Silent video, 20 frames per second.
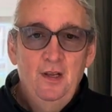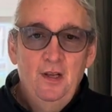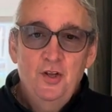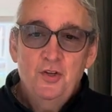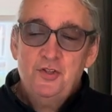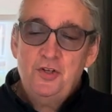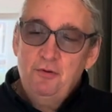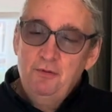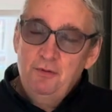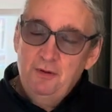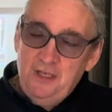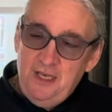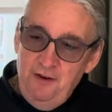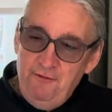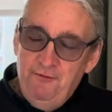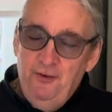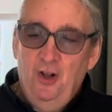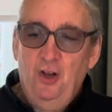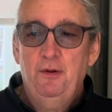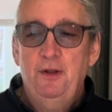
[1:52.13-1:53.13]
So keep
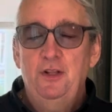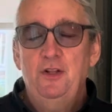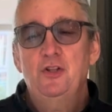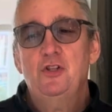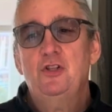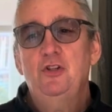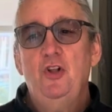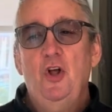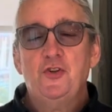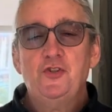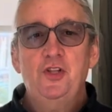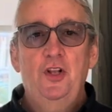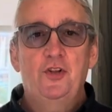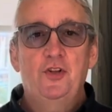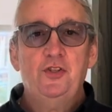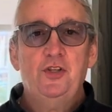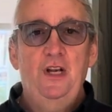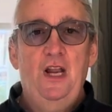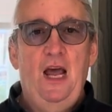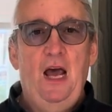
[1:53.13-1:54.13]
following. There's lots and
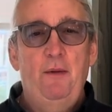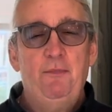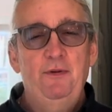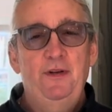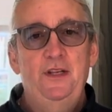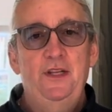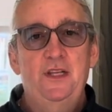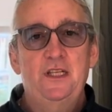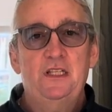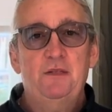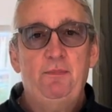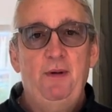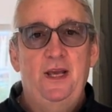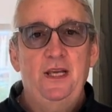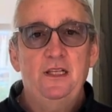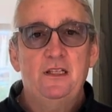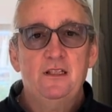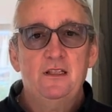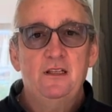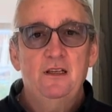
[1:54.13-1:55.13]
lots going to happen in this
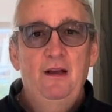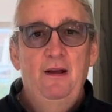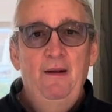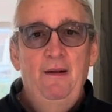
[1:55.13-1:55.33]
space.